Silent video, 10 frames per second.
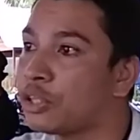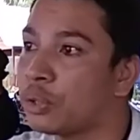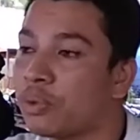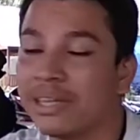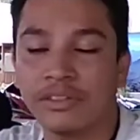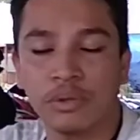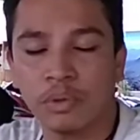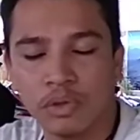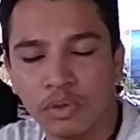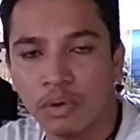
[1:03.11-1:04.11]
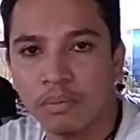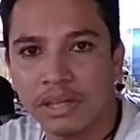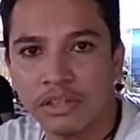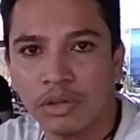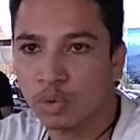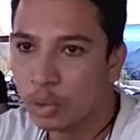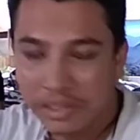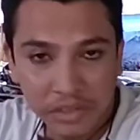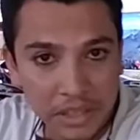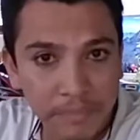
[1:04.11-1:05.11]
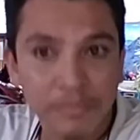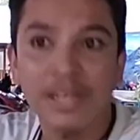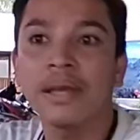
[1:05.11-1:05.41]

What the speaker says: jewelry, also about tourism,